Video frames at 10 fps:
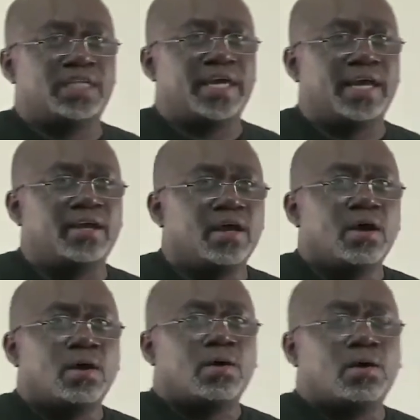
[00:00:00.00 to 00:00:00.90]
say
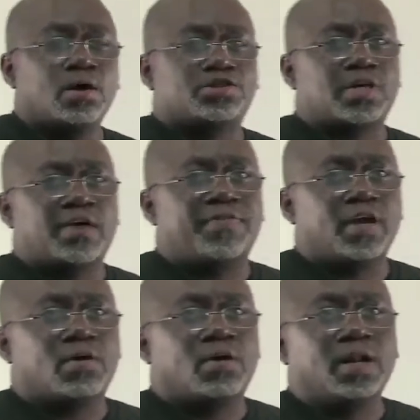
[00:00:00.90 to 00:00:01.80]
all
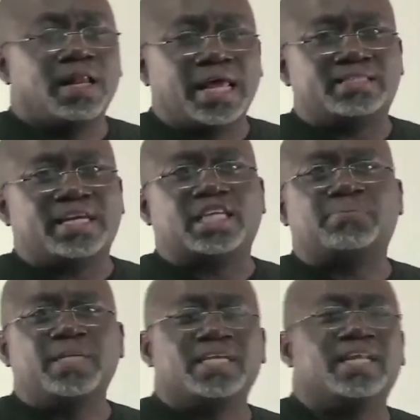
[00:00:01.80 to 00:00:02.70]
traffic, unless
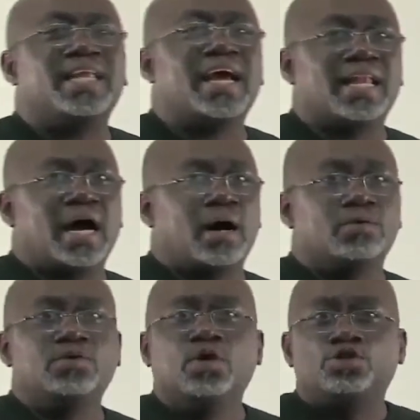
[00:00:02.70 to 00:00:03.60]
explicitly
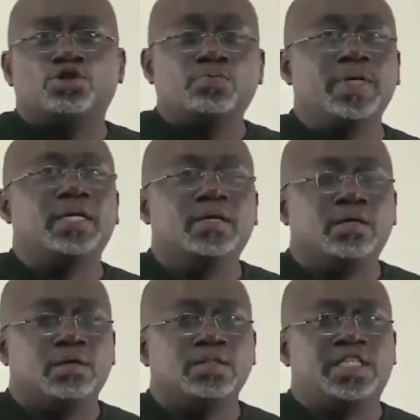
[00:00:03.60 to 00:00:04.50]
allowed, should be
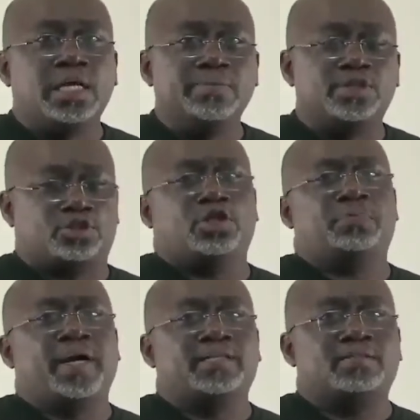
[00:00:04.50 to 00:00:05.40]
deemed
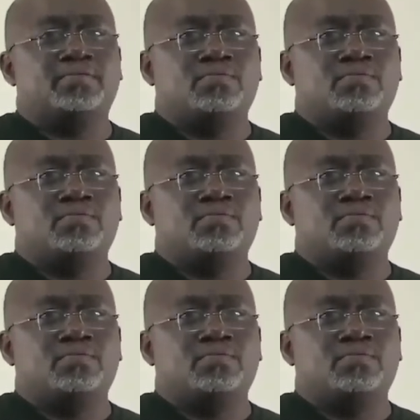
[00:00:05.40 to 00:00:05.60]
suspect.